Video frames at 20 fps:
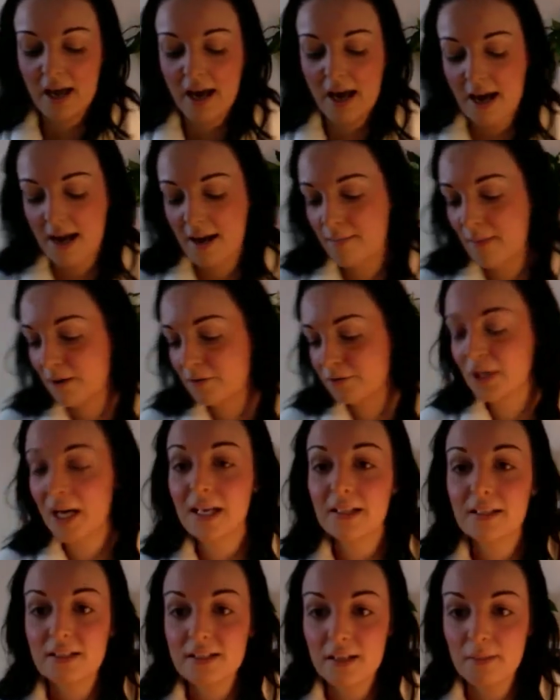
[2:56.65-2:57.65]
I've
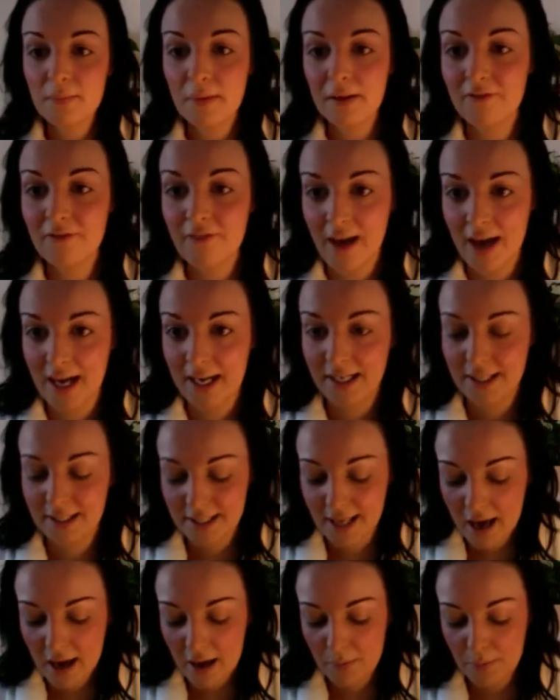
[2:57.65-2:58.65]
tried this on my face,
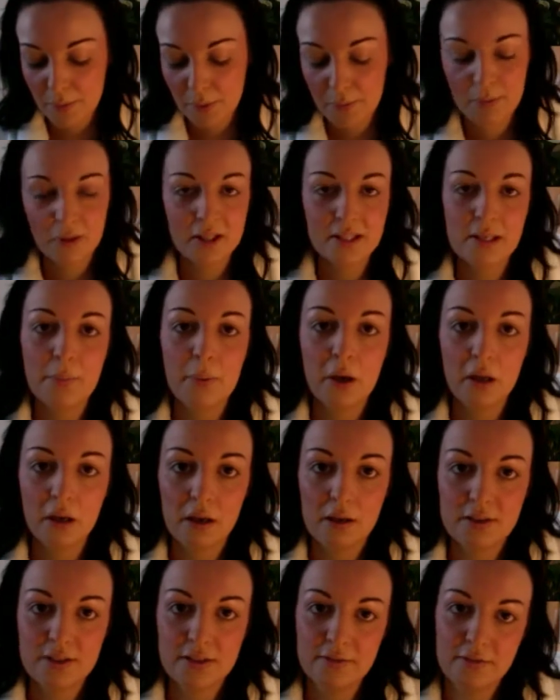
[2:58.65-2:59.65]
but because I put
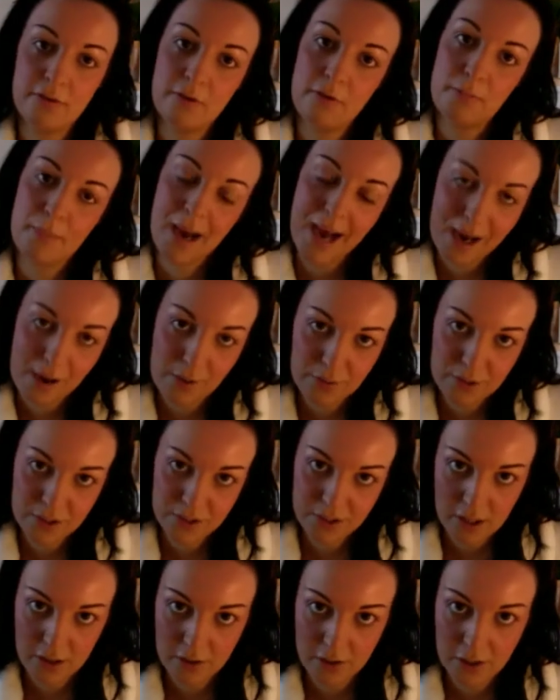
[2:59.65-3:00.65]
lots of different
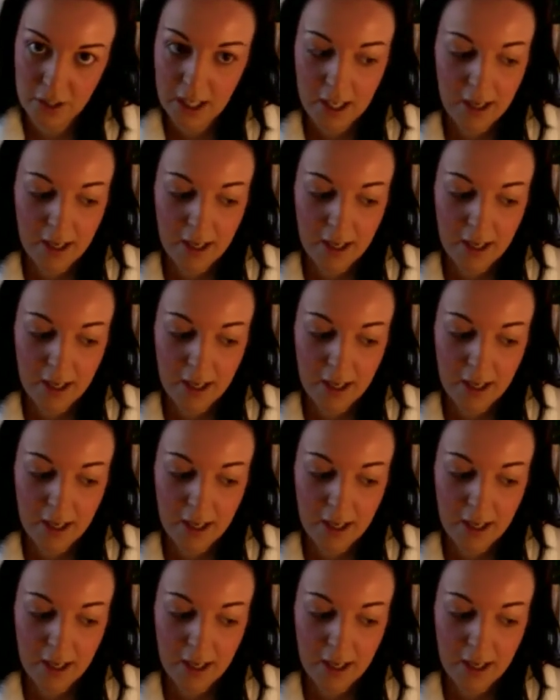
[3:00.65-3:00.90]
powders on,